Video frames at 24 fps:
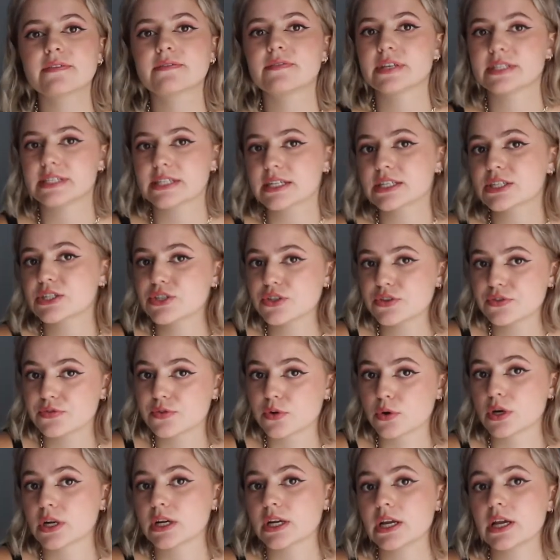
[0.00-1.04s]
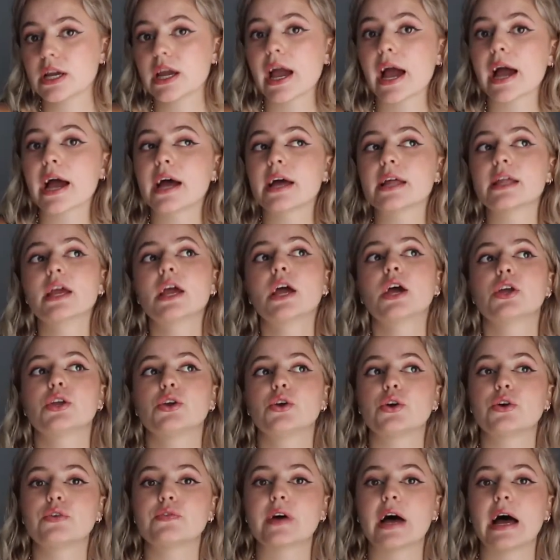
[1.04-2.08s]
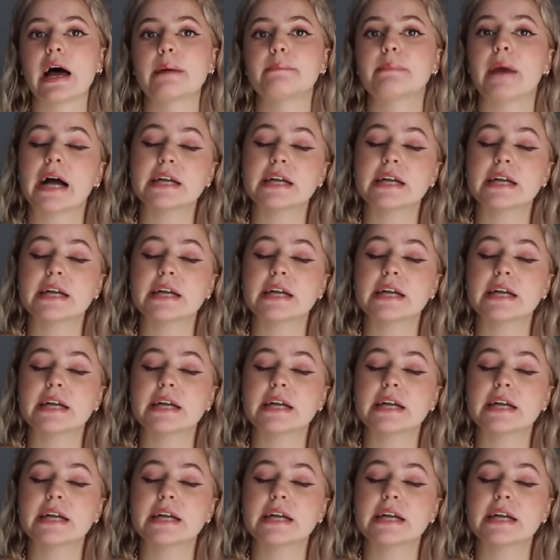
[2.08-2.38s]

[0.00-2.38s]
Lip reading: Physics 240 at U of M.